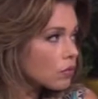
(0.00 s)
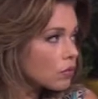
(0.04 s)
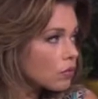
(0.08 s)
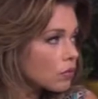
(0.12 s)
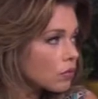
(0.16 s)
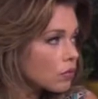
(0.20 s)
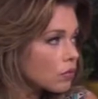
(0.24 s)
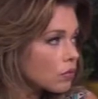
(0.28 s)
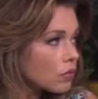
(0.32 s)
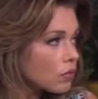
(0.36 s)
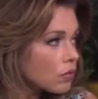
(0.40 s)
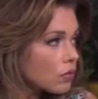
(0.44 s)

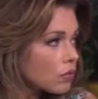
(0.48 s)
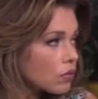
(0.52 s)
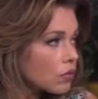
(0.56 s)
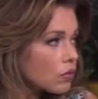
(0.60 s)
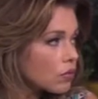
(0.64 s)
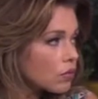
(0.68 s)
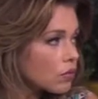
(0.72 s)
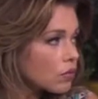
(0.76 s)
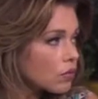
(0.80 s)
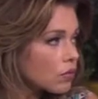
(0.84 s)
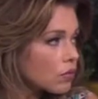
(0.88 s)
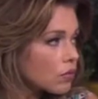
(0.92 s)

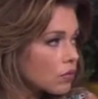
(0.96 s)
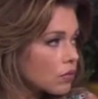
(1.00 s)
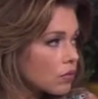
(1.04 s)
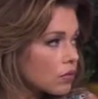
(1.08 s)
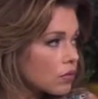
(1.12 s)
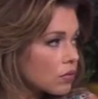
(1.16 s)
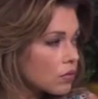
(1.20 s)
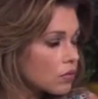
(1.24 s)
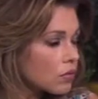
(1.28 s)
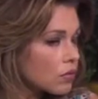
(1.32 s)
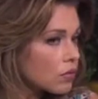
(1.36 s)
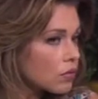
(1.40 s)

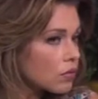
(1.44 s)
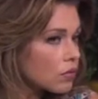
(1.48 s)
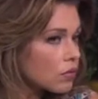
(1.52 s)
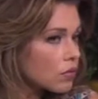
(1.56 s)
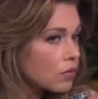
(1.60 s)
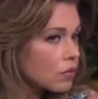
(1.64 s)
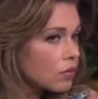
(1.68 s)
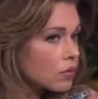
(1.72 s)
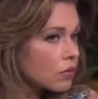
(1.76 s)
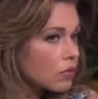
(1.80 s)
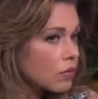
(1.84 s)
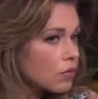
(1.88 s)

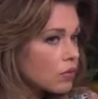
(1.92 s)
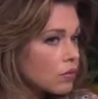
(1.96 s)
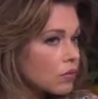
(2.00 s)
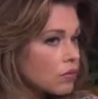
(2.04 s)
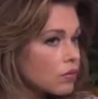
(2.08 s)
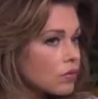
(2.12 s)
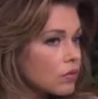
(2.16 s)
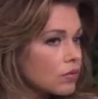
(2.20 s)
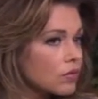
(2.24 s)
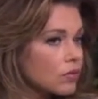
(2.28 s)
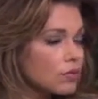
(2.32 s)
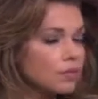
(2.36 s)

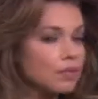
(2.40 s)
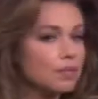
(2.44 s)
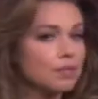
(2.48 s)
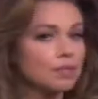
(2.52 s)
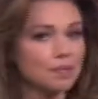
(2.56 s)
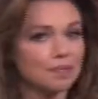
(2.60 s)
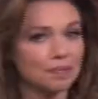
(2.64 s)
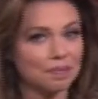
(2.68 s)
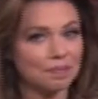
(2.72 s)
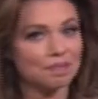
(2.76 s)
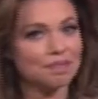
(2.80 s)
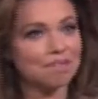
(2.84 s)

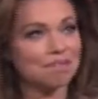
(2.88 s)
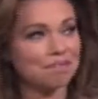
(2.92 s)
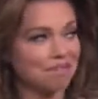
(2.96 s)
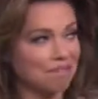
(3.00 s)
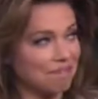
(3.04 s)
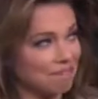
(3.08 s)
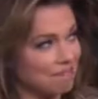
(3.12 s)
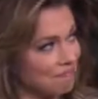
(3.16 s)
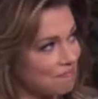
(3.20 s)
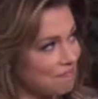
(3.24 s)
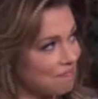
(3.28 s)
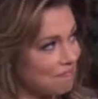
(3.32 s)

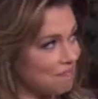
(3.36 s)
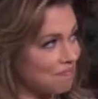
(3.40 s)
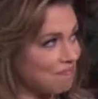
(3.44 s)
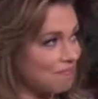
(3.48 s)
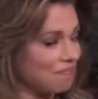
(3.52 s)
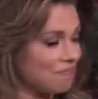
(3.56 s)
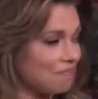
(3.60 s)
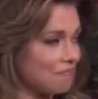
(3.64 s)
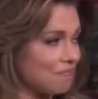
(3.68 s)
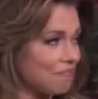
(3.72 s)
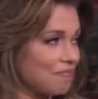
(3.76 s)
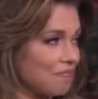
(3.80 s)

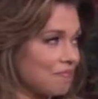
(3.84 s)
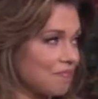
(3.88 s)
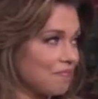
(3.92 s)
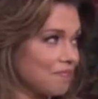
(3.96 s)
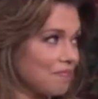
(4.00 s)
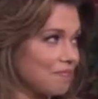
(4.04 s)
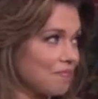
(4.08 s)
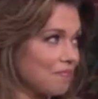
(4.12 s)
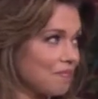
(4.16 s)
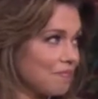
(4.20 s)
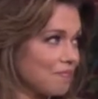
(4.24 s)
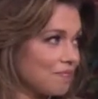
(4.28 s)

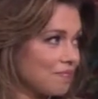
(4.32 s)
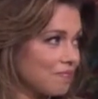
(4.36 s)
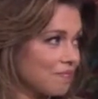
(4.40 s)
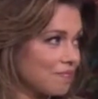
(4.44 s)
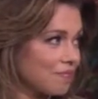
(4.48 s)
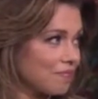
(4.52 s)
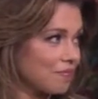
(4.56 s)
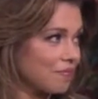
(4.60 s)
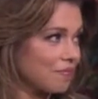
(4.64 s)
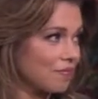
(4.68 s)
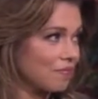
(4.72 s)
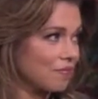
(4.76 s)

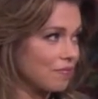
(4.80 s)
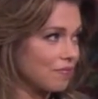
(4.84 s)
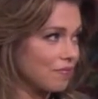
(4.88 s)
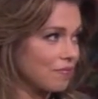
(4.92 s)
This person isn't speaking.